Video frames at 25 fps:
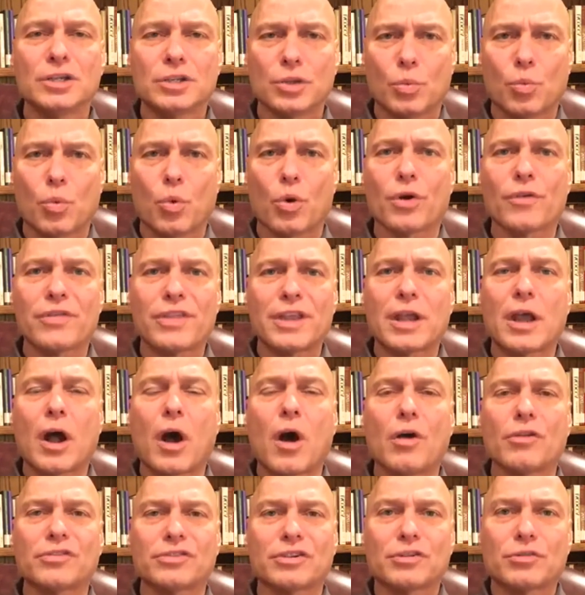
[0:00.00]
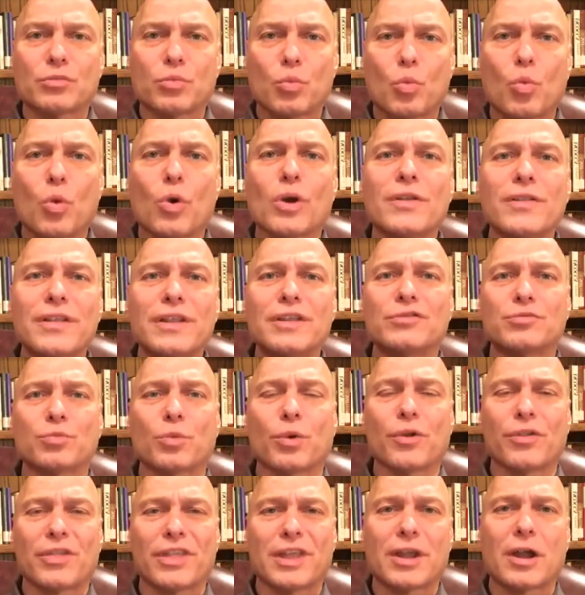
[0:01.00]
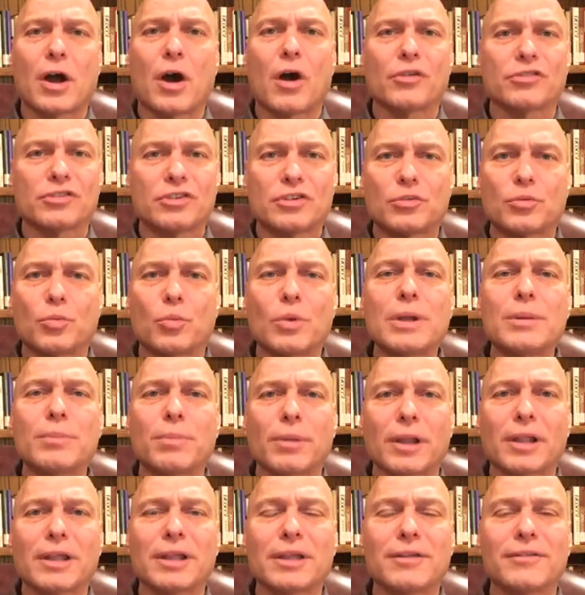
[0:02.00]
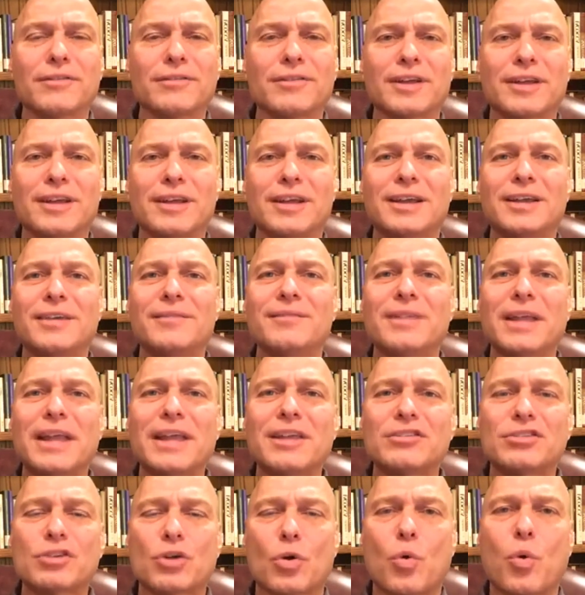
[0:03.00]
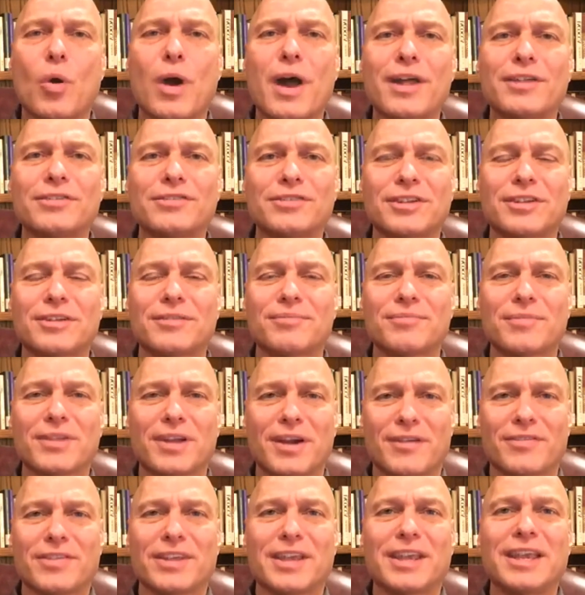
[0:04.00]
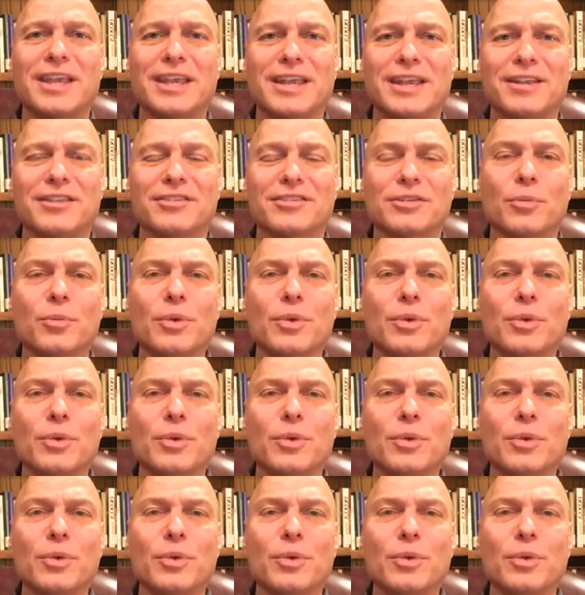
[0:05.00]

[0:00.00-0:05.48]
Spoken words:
to worthy causes. One of these worthy causes, we believe, is Quest of the Keys.